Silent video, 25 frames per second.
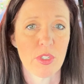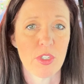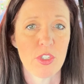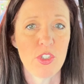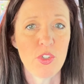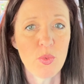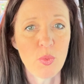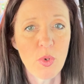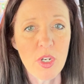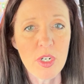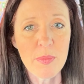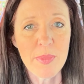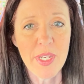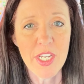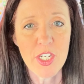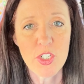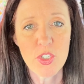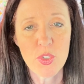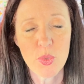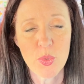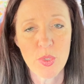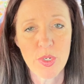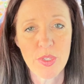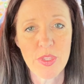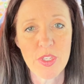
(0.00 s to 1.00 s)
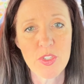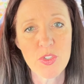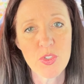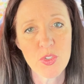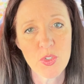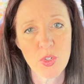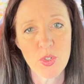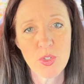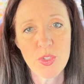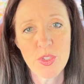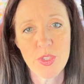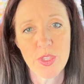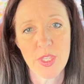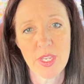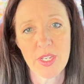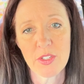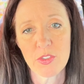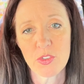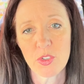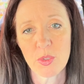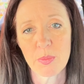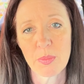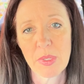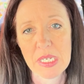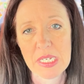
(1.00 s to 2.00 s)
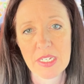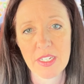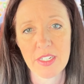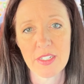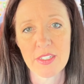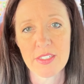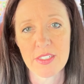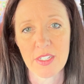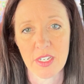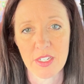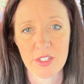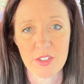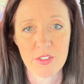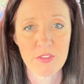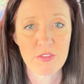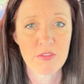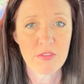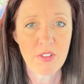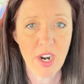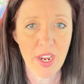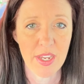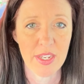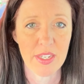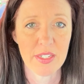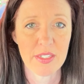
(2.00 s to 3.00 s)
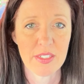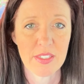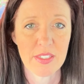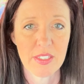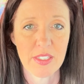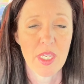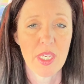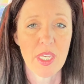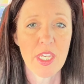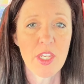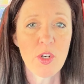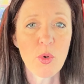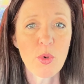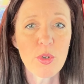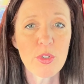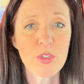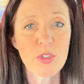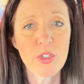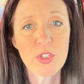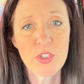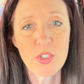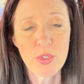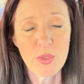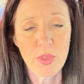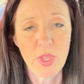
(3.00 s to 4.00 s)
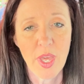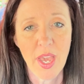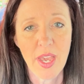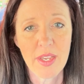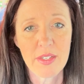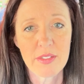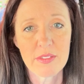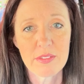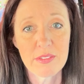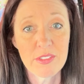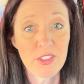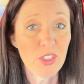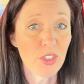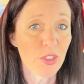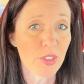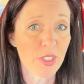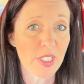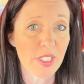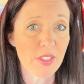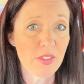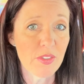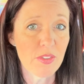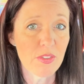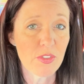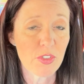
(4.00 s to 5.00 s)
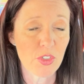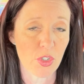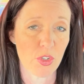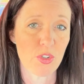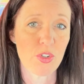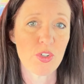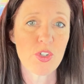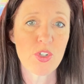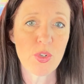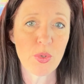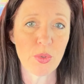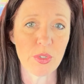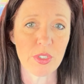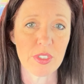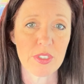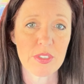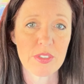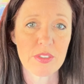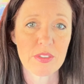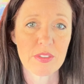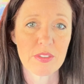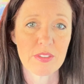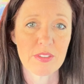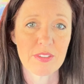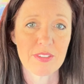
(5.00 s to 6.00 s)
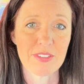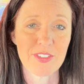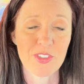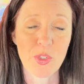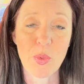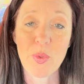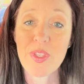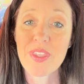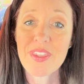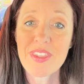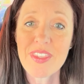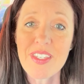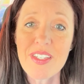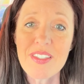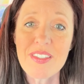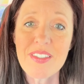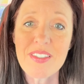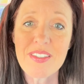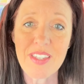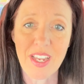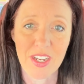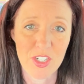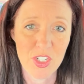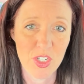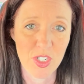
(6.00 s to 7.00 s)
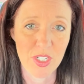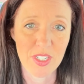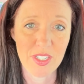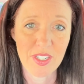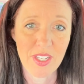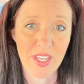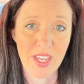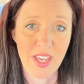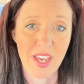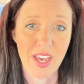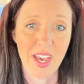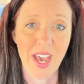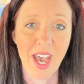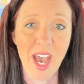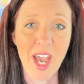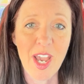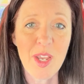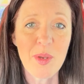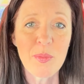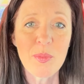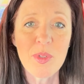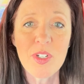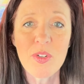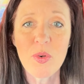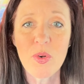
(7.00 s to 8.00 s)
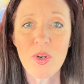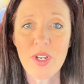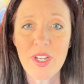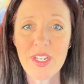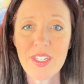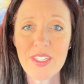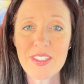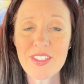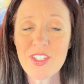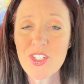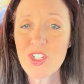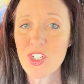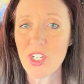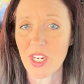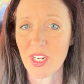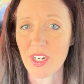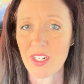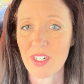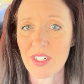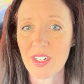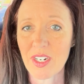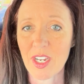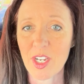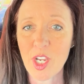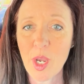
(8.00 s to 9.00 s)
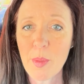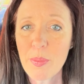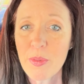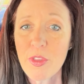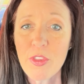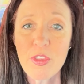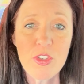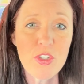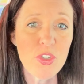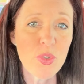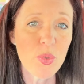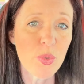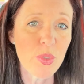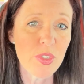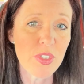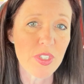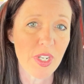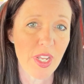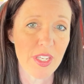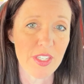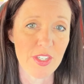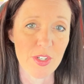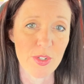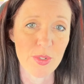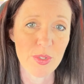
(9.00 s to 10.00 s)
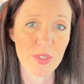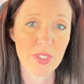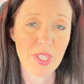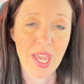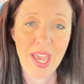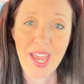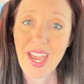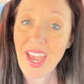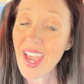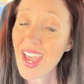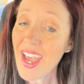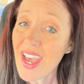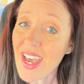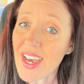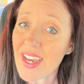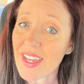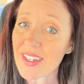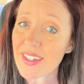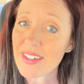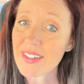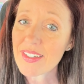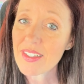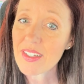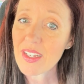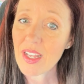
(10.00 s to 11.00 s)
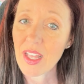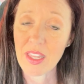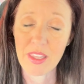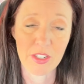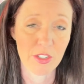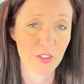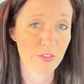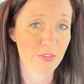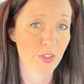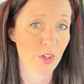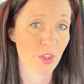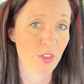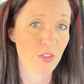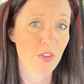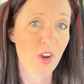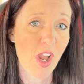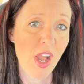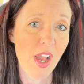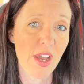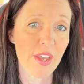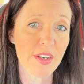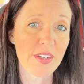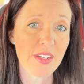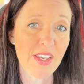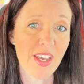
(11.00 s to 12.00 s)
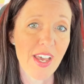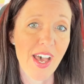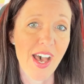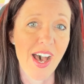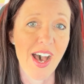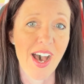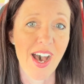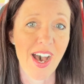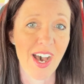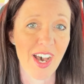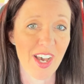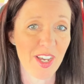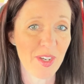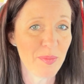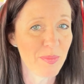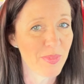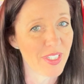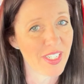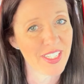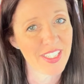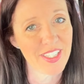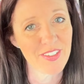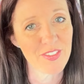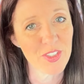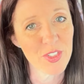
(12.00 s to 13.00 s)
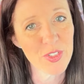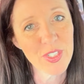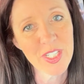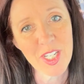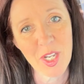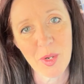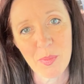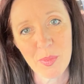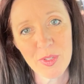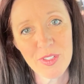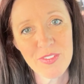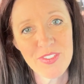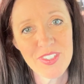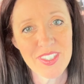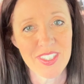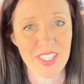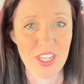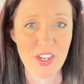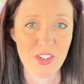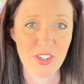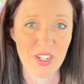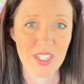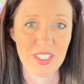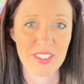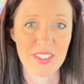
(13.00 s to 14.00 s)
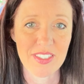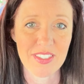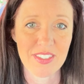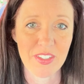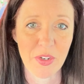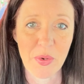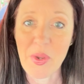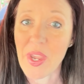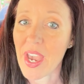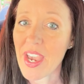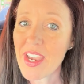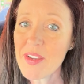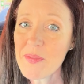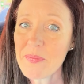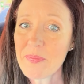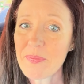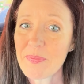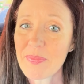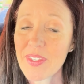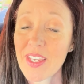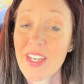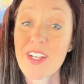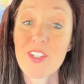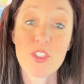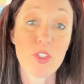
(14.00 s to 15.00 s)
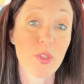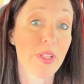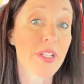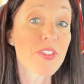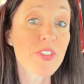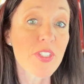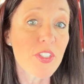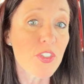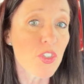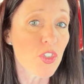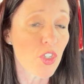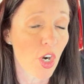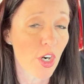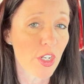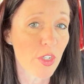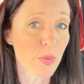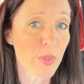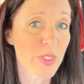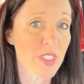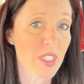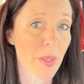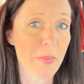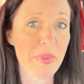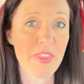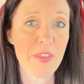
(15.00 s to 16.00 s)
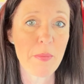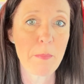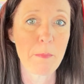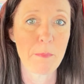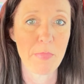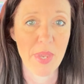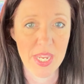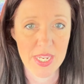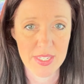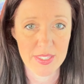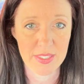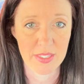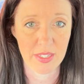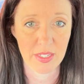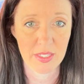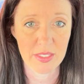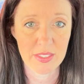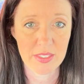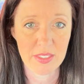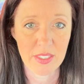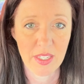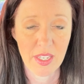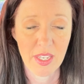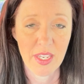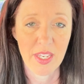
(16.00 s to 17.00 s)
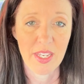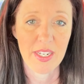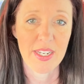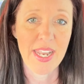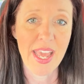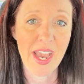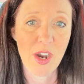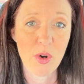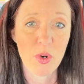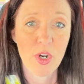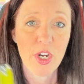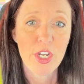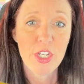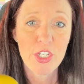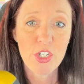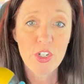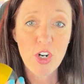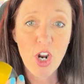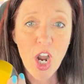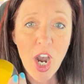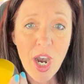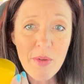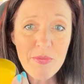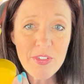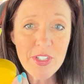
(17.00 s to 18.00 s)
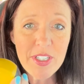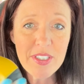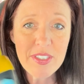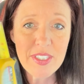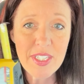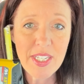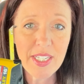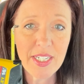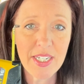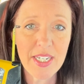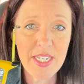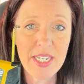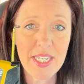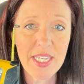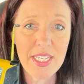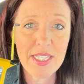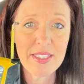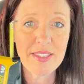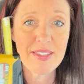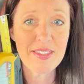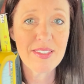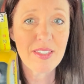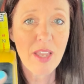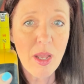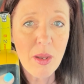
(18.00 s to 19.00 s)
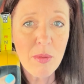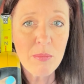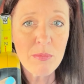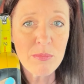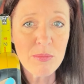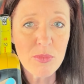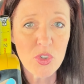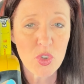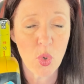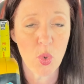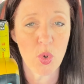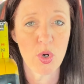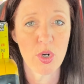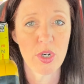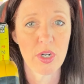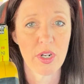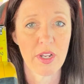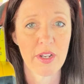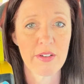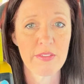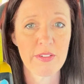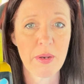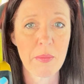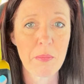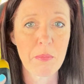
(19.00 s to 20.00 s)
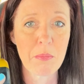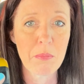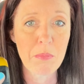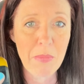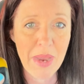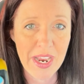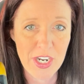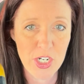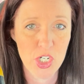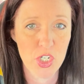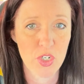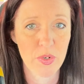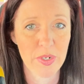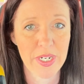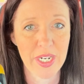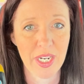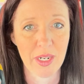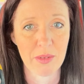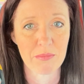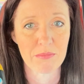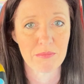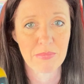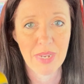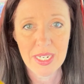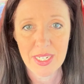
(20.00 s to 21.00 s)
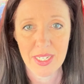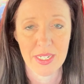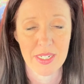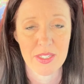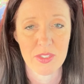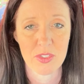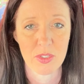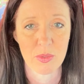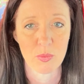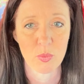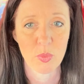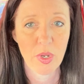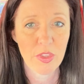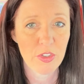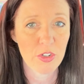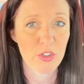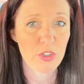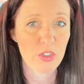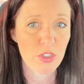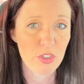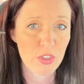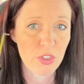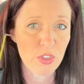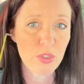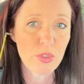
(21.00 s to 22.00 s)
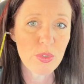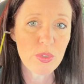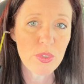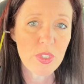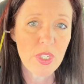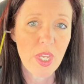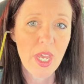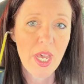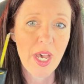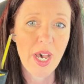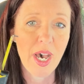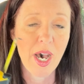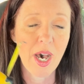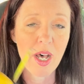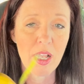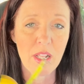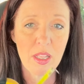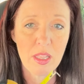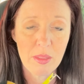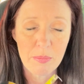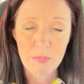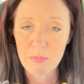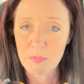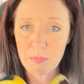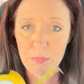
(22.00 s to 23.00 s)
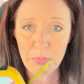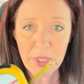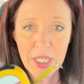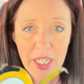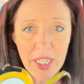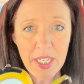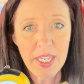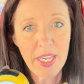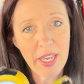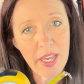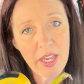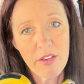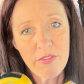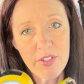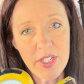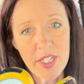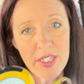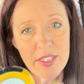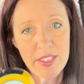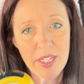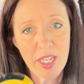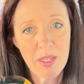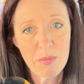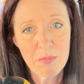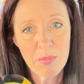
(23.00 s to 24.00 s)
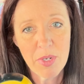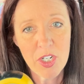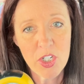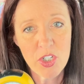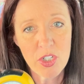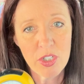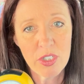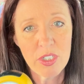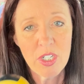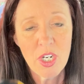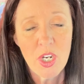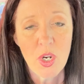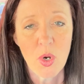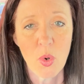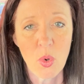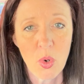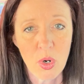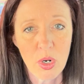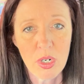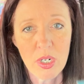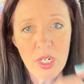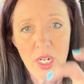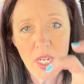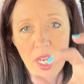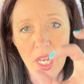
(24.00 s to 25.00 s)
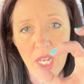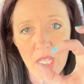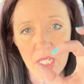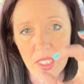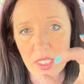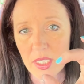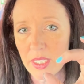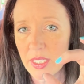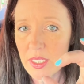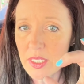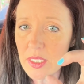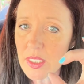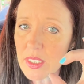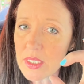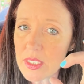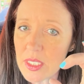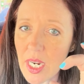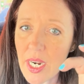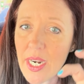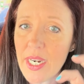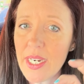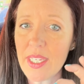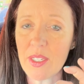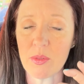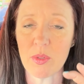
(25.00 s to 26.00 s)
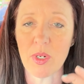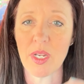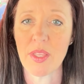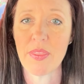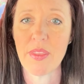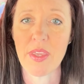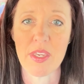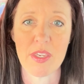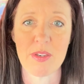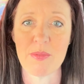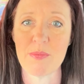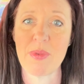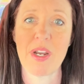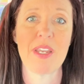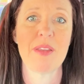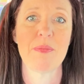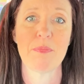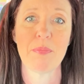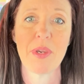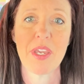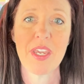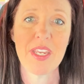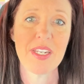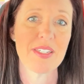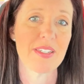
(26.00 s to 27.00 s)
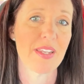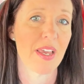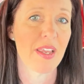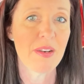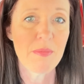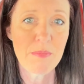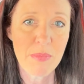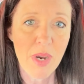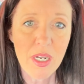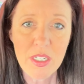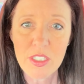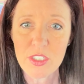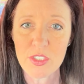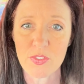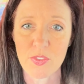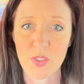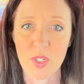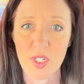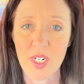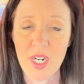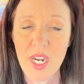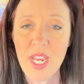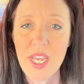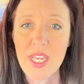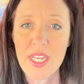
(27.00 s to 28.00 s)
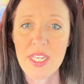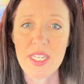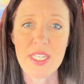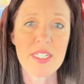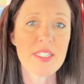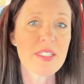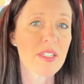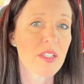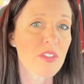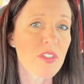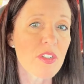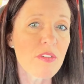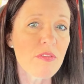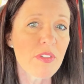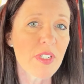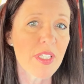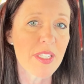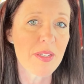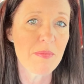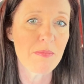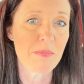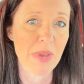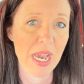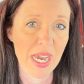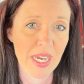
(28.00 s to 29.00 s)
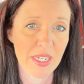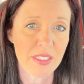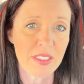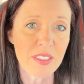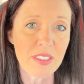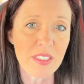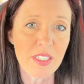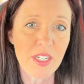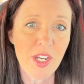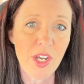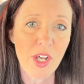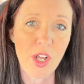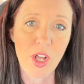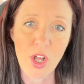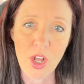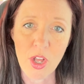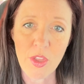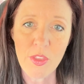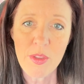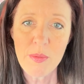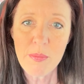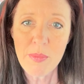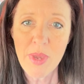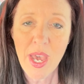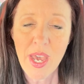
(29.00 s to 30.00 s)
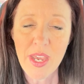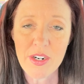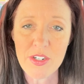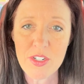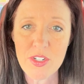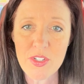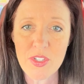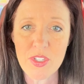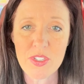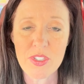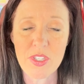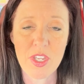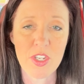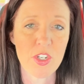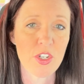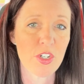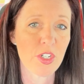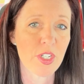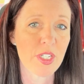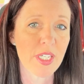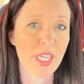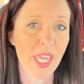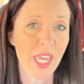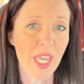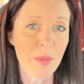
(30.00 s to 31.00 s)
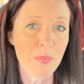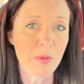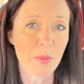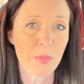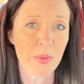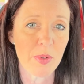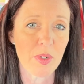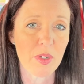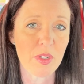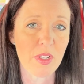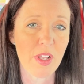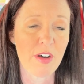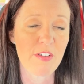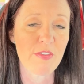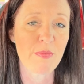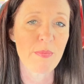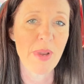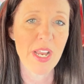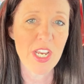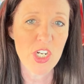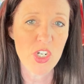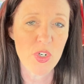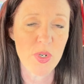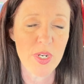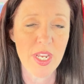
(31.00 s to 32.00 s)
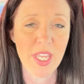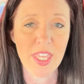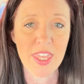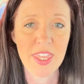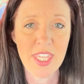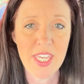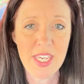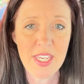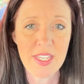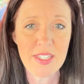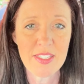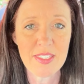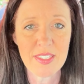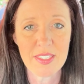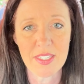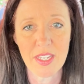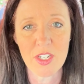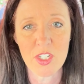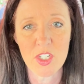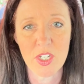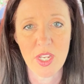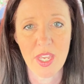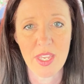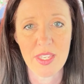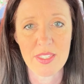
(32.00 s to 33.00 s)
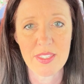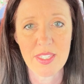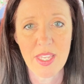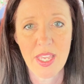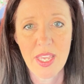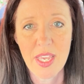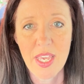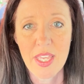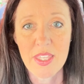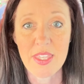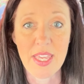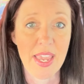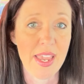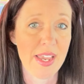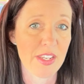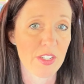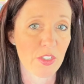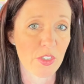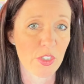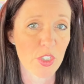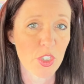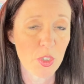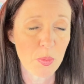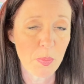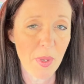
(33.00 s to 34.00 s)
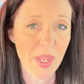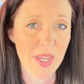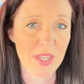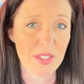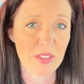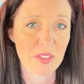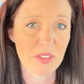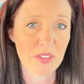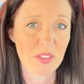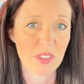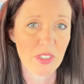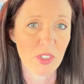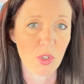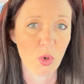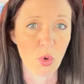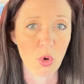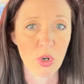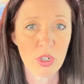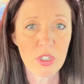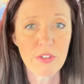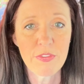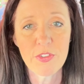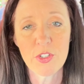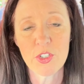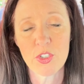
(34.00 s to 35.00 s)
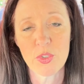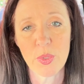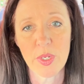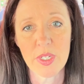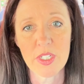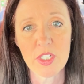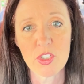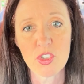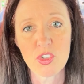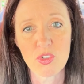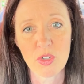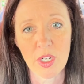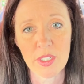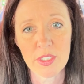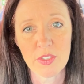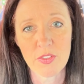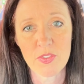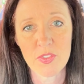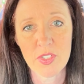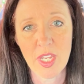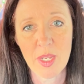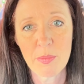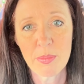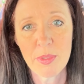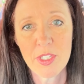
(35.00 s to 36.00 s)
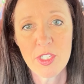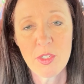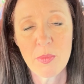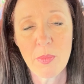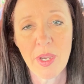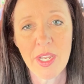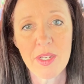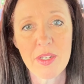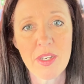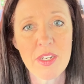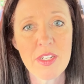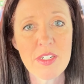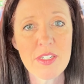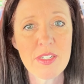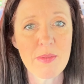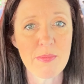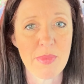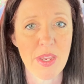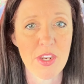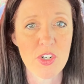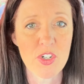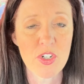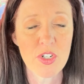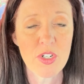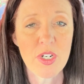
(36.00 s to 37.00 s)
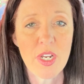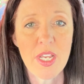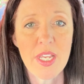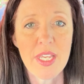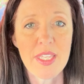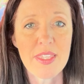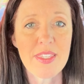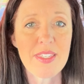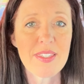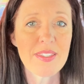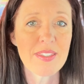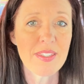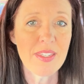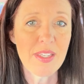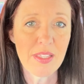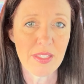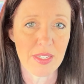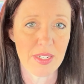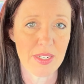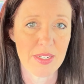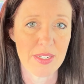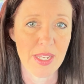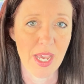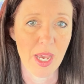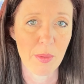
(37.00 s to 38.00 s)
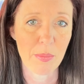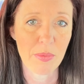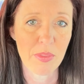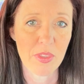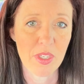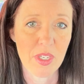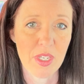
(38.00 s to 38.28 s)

You want to make sure that certain things are being done right. In order to do that, you'll need certain tools. So in this session, I'm going to share a couple of the tools that I use, and a little further on, I'm going to give you a couple of secrets, okay? So let's get started with some of the basics. Now, you're obviously going to need some sort of a measuring mechanism, whether you use a big heavy tape measure or a little tiny one that you might pay $10 for. It doesn't really matter. All that matters is that you're capable of measuring things such as the annular space, or if you're doing destructive sampling, you might need to measure the sealant depth.